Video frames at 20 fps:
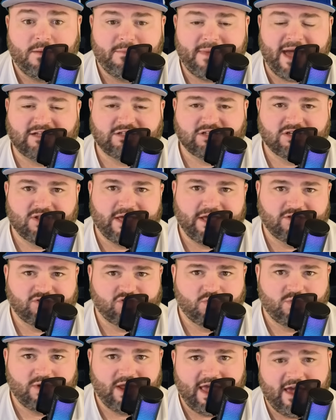Magic laying
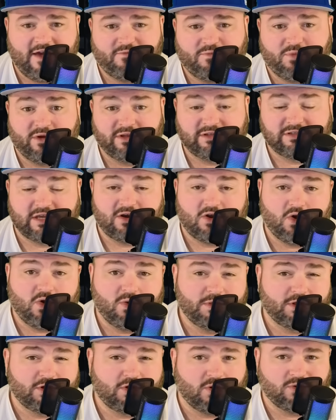2.5 points at
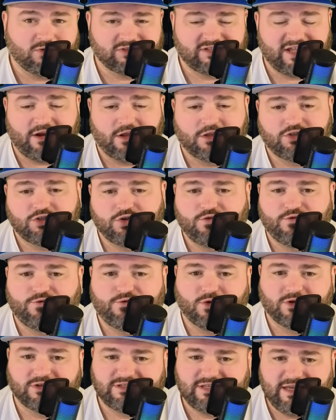home. The total's down at
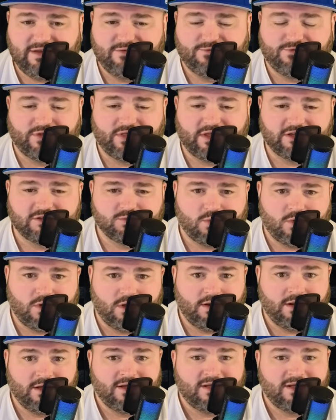214 for this one.